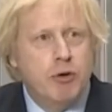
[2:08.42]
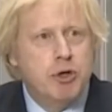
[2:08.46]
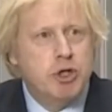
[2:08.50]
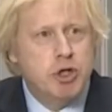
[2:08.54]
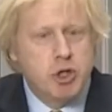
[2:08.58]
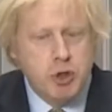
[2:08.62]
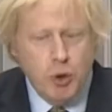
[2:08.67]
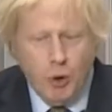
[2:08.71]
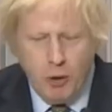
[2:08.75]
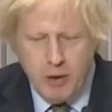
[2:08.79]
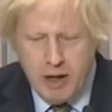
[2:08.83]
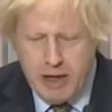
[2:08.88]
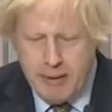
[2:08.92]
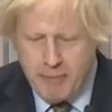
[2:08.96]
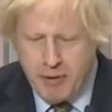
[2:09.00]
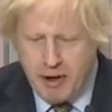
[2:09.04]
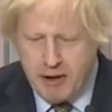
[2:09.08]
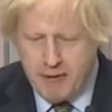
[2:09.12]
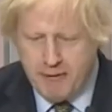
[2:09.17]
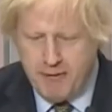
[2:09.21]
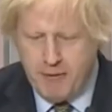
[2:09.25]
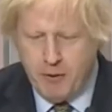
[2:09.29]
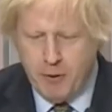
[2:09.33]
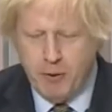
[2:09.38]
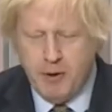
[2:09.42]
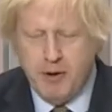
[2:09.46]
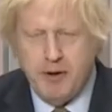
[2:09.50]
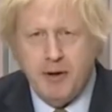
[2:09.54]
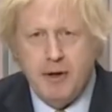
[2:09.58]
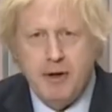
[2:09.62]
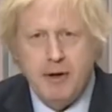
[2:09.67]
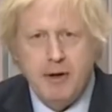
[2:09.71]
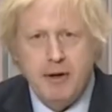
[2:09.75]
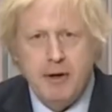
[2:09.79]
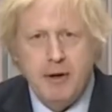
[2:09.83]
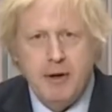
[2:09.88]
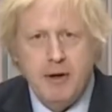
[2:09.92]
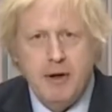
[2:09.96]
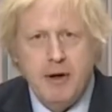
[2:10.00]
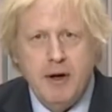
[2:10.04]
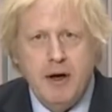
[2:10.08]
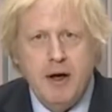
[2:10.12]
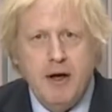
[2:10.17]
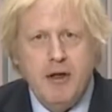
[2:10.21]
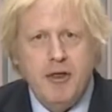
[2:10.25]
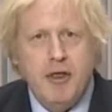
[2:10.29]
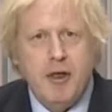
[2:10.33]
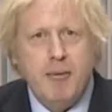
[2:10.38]
will shortly bring forward
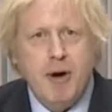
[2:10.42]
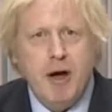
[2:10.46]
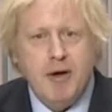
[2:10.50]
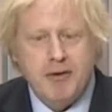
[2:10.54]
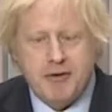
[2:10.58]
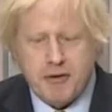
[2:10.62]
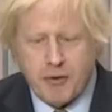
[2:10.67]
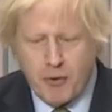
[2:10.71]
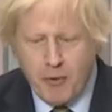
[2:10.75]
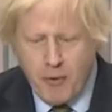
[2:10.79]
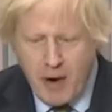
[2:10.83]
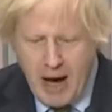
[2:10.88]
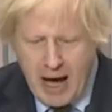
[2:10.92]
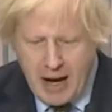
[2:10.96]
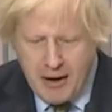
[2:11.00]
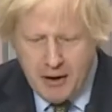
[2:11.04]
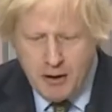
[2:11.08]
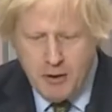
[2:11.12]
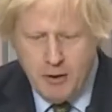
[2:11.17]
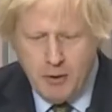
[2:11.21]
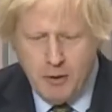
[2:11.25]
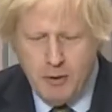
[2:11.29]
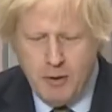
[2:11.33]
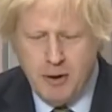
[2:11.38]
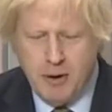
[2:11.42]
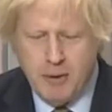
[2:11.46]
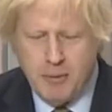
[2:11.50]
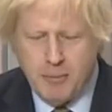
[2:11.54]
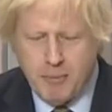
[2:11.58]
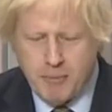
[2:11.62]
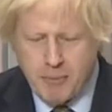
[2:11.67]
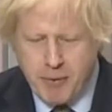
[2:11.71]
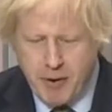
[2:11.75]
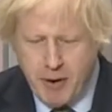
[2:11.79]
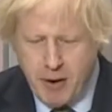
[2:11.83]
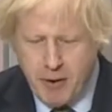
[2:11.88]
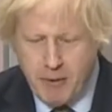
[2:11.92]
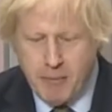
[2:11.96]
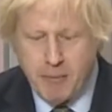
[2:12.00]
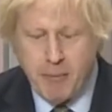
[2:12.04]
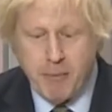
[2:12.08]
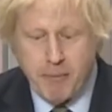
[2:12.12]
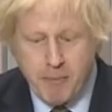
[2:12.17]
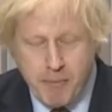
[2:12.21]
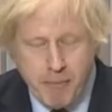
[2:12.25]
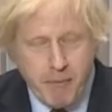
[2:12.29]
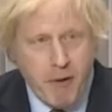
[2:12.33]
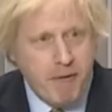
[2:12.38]
the most radical
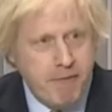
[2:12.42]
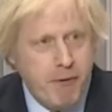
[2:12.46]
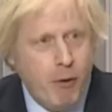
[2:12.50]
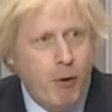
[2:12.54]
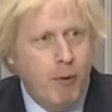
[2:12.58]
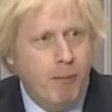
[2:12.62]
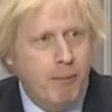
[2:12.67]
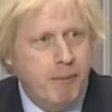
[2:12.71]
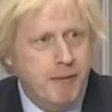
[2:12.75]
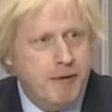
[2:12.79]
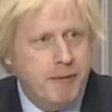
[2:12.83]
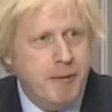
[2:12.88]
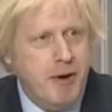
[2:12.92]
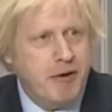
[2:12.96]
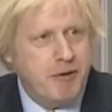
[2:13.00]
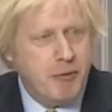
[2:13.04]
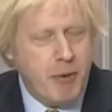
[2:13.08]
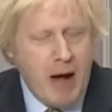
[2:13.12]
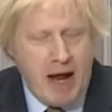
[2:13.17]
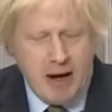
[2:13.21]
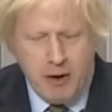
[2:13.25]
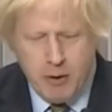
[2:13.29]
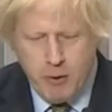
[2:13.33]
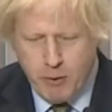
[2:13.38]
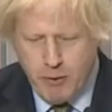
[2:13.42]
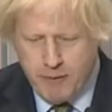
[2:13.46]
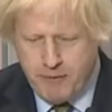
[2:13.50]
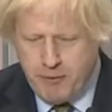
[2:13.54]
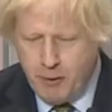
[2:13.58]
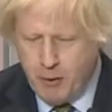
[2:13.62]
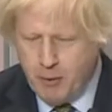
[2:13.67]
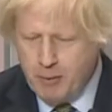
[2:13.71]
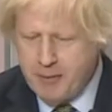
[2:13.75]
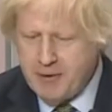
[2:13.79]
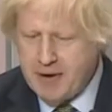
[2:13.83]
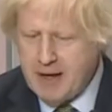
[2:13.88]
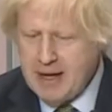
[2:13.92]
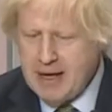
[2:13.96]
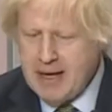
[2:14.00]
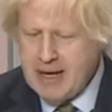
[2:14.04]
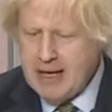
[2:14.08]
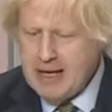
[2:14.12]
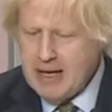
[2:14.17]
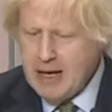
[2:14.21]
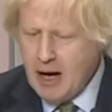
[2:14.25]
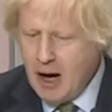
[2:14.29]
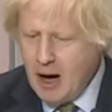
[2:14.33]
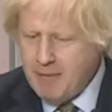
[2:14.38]
reforms
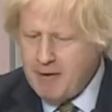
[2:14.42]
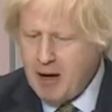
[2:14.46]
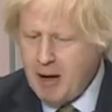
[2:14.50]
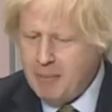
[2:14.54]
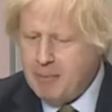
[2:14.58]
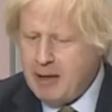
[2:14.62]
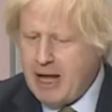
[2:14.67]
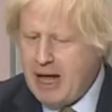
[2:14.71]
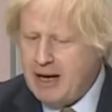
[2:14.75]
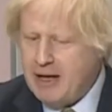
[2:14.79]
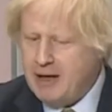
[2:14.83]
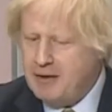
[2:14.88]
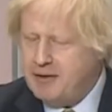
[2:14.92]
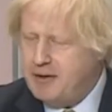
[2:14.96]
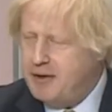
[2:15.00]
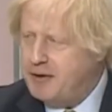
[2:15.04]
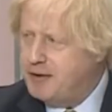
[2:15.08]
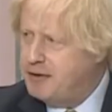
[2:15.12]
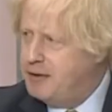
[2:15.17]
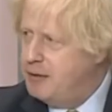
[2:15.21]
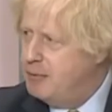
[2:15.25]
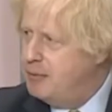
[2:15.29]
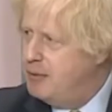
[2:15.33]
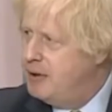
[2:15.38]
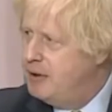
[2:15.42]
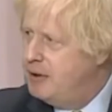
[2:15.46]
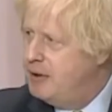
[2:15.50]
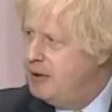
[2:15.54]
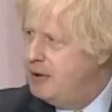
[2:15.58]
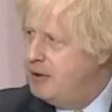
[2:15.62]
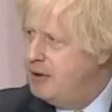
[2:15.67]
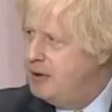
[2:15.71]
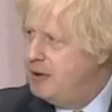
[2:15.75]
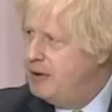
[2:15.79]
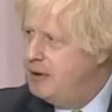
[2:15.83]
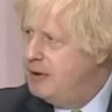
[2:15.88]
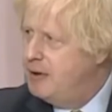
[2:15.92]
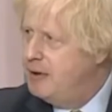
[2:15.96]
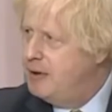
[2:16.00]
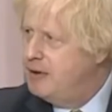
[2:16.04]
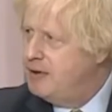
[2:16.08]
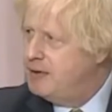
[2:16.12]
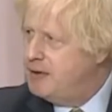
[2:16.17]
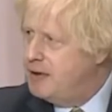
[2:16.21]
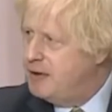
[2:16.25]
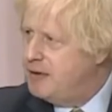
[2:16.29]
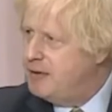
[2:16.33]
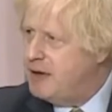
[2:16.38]
of our planning system
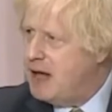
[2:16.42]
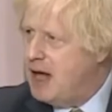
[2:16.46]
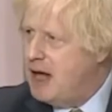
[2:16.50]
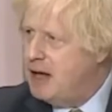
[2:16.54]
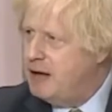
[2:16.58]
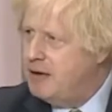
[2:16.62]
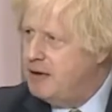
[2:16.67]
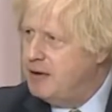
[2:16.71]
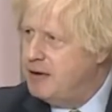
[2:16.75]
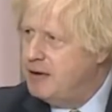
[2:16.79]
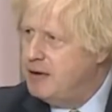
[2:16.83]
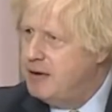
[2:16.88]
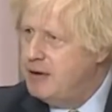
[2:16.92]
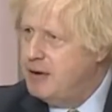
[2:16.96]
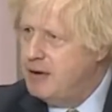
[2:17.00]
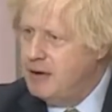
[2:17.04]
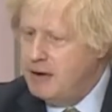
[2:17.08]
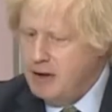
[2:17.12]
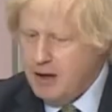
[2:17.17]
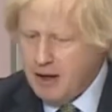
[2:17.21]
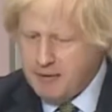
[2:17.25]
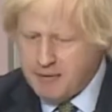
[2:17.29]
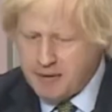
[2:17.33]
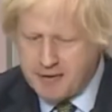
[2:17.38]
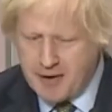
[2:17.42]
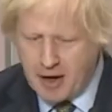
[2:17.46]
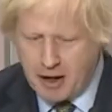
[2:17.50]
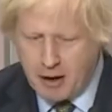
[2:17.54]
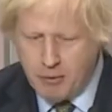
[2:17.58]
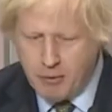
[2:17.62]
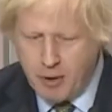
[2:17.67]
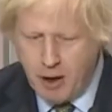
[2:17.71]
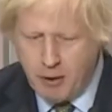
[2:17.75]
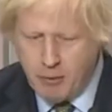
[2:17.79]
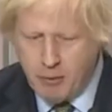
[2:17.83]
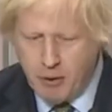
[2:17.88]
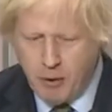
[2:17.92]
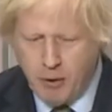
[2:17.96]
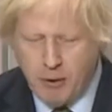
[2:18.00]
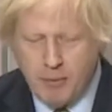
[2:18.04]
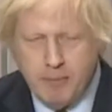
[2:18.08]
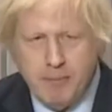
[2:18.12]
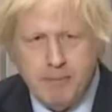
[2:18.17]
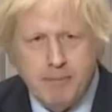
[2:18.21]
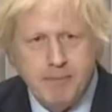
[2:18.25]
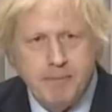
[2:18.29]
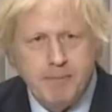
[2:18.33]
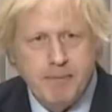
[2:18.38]
since the end of the Second World War.
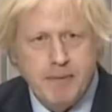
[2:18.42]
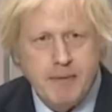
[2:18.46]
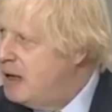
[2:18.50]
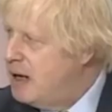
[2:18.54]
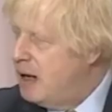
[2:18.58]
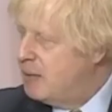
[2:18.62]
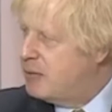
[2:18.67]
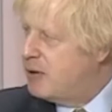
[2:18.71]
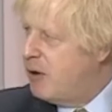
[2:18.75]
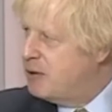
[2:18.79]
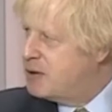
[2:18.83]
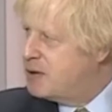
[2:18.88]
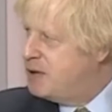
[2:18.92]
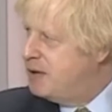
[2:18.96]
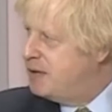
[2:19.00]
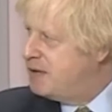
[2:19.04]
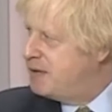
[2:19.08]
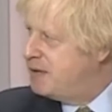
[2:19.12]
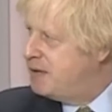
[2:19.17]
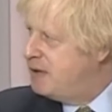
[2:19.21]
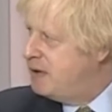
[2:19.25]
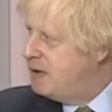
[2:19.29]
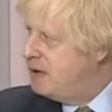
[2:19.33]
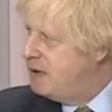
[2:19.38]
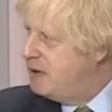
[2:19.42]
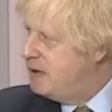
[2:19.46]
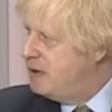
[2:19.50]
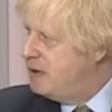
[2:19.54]
I'm conscious,